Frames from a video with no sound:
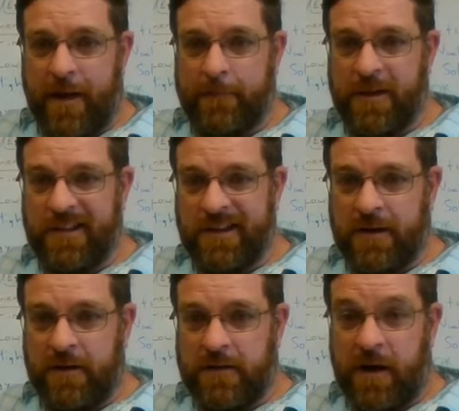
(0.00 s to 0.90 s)
a
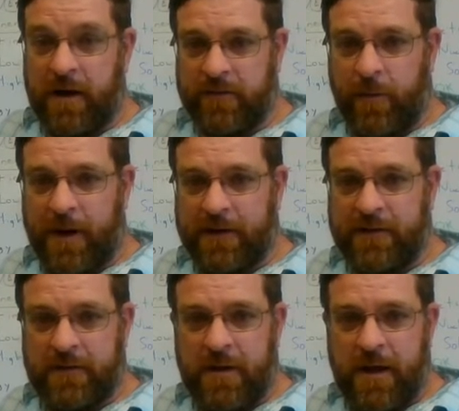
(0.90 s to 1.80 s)
billion to us
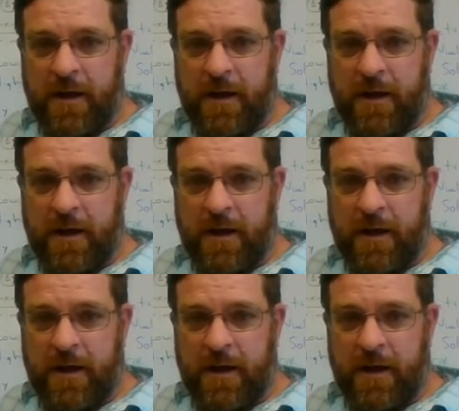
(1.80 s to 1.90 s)
watts